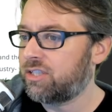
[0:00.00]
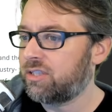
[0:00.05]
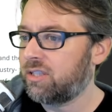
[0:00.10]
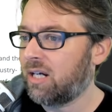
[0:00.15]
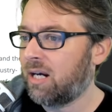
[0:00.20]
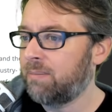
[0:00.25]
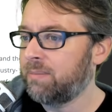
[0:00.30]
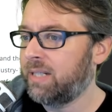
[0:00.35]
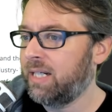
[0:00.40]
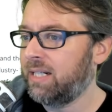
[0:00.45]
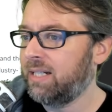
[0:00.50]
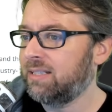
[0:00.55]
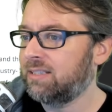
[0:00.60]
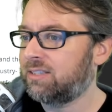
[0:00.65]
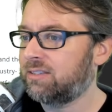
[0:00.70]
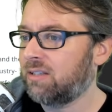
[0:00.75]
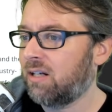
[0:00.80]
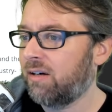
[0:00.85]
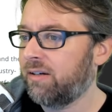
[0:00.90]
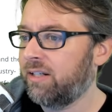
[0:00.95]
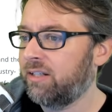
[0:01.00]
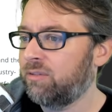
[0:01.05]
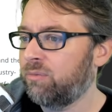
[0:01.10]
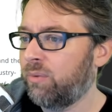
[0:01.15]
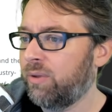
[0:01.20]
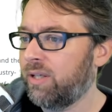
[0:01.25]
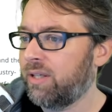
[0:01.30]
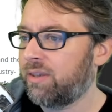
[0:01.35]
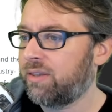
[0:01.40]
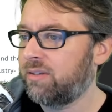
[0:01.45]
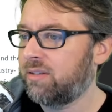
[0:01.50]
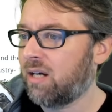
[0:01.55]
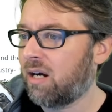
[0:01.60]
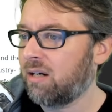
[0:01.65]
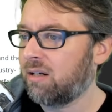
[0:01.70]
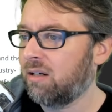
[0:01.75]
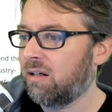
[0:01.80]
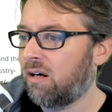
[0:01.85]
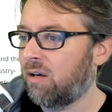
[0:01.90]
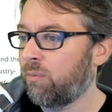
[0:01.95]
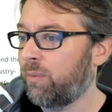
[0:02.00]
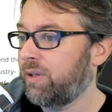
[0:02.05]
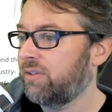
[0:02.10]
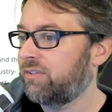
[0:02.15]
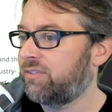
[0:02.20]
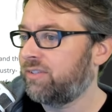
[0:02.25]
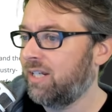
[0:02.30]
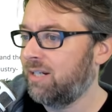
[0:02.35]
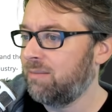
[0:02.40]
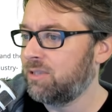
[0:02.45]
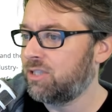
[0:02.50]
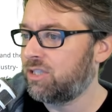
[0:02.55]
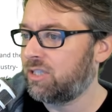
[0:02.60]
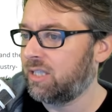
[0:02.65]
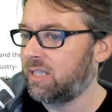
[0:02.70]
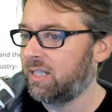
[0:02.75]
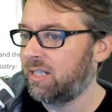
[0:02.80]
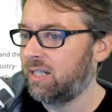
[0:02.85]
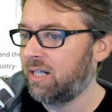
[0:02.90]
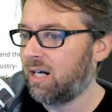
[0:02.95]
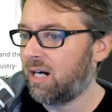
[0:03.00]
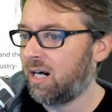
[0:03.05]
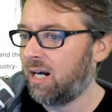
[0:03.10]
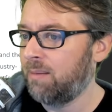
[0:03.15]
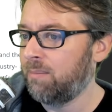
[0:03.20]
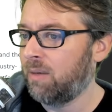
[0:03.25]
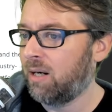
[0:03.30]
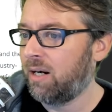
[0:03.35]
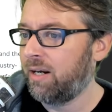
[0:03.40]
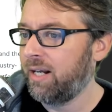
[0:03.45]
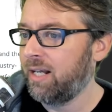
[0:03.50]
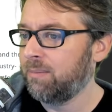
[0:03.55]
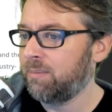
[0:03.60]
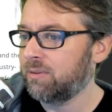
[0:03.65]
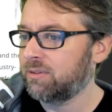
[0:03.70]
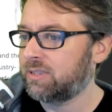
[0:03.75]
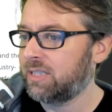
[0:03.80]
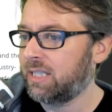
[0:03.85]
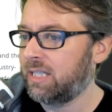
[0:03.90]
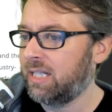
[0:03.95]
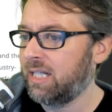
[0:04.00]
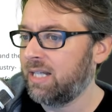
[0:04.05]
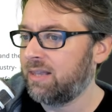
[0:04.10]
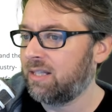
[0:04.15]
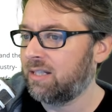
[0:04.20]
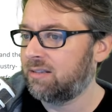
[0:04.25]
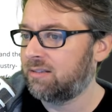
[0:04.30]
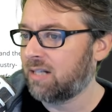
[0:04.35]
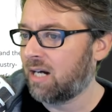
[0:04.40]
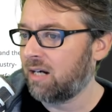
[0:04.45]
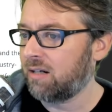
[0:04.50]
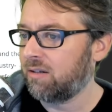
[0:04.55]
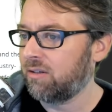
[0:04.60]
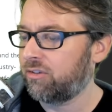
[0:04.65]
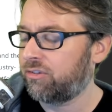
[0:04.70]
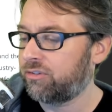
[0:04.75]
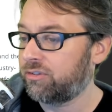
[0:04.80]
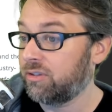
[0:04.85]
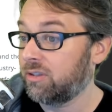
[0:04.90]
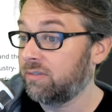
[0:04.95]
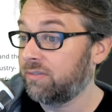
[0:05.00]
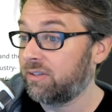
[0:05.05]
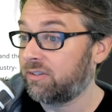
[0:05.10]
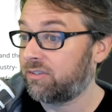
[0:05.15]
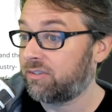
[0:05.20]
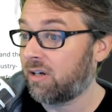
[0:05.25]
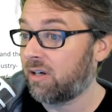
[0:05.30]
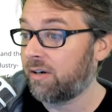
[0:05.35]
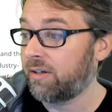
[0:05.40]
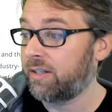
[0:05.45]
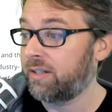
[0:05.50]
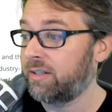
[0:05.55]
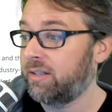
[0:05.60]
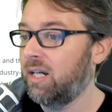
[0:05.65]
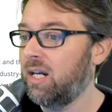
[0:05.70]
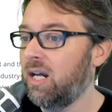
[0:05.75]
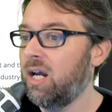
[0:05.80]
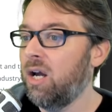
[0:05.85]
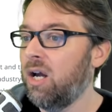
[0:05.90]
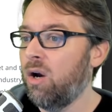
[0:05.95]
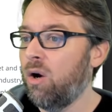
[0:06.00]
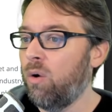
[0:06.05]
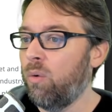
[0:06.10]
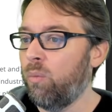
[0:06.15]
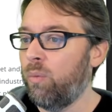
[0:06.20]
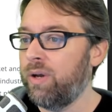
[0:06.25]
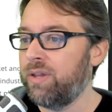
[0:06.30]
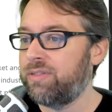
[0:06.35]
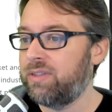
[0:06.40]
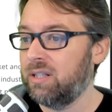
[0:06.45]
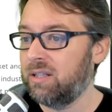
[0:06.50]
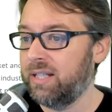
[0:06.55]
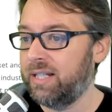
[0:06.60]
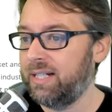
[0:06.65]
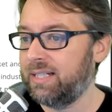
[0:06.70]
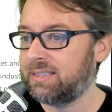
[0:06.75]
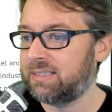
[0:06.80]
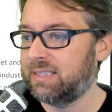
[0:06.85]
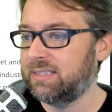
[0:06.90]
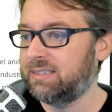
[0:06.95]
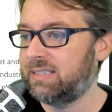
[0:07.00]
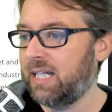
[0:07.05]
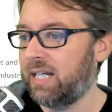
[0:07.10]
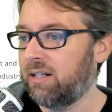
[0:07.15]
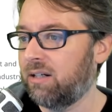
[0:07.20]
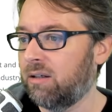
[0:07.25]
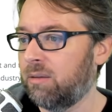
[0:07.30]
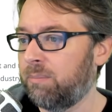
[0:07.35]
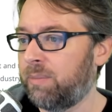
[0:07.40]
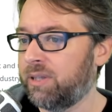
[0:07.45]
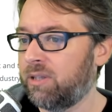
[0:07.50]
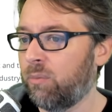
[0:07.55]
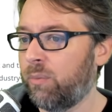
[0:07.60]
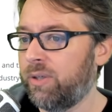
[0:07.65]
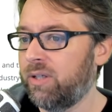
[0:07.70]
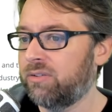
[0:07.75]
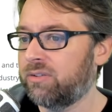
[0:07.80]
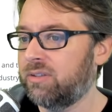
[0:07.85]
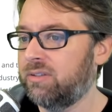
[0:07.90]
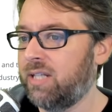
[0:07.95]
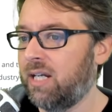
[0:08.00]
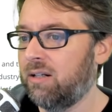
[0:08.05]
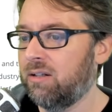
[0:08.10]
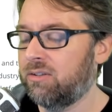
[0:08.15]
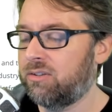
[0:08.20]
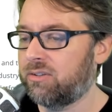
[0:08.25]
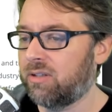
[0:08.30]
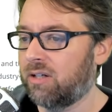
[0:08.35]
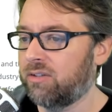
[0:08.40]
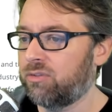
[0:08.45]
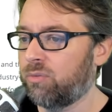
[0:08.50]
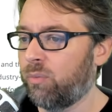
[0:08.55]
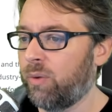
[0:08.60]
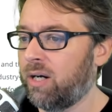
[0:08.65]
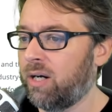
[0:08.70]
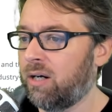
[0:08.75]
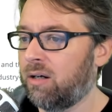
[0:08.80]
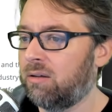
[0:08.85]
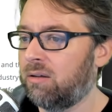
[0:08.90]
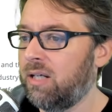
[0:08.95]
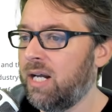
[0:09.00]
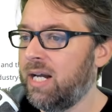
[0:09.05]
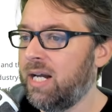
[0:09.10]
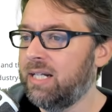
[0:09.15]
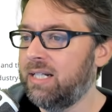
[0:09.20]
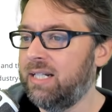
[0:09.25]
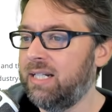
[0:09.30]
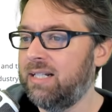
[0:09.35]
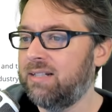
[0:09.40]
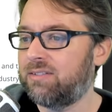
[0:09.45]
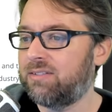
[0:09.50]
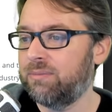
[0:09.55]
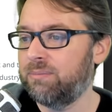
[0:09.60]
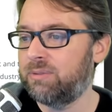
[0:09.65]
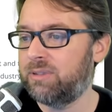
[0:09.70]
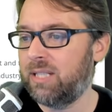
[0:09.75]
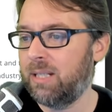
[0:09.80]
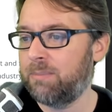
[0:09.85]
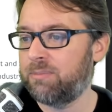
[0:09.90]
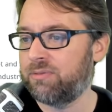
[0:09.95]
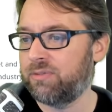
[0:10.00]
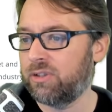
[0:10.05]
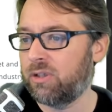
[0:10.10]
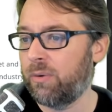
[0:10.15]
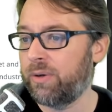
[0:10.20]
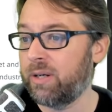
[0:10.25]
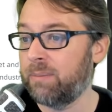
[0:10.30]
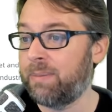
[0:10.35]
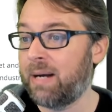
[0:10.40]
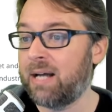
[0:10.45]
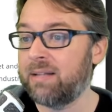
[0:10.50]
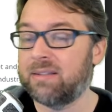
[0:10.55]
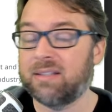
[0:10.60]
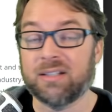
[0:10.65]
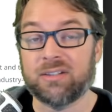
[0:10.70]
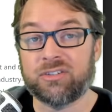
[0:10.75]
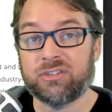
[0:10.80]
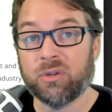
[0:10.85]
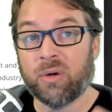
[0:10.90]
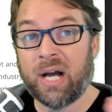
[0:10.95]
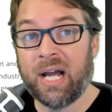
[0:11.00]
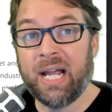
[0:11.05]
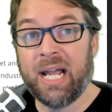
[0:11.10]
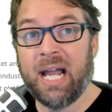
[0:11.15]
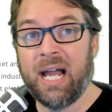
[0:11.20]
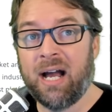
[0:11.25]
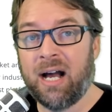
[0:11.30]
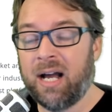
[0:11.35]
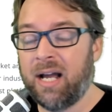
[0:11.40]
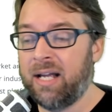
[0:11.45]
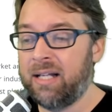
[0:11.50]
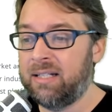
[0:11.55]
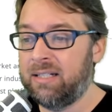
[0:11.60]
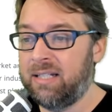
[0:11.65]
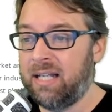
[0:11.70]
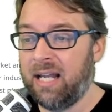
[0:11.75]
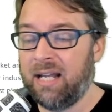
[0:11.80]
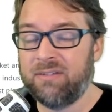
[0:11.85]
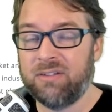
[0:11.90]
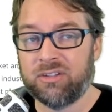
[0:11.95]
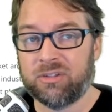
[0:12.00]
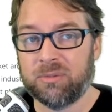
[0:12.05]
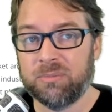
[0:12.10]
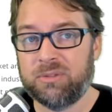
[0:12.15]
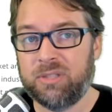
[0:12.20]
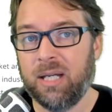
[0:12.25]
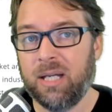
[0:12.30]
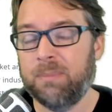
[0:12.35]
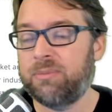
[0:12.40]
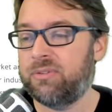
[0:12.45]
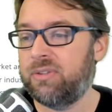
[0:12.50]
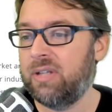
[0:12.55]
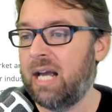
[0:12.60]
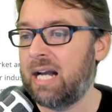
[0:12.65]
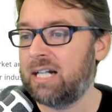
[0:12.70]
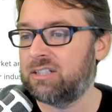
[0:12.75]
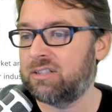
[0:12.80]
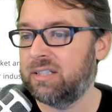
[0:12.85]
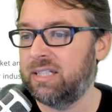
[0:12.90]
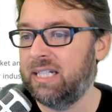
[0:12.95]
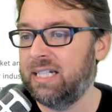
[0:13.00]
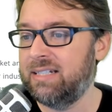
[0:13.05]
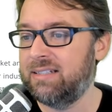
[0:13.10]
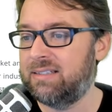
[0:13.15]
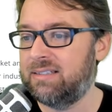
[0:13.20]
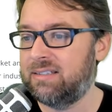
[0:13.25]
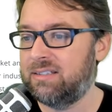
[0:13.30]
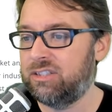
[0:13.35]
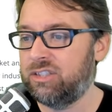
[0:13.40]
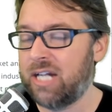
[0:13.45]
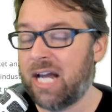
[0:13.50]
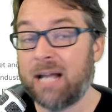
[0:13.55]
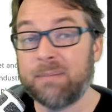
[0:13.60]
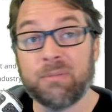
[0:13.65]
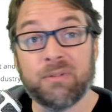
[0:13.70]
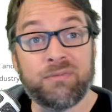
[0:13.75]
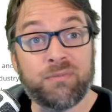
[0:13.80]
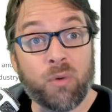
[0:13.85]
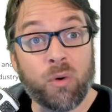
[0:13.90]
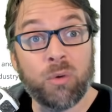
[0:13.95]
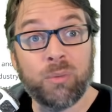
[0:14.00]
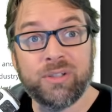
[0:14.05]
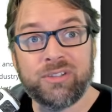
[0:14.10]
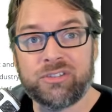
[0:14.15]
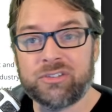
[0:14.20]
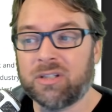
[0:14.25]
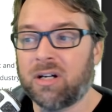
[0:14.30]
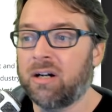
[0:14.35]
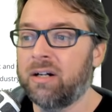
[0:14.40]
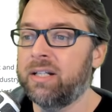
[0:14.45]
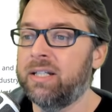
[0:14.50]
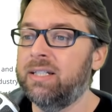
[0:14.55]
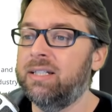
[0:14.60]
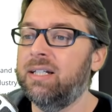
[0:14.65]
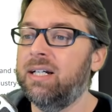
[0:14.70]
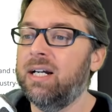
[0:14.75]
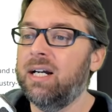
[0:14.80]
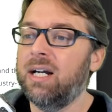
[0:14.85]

I'm getting started with Docker on Windows 10 machine. I'm unable to get the Docker service started with the Linux container, but the Windows container starts well. Need some tips for going about this. So I gave you some tips actually in chat before we started.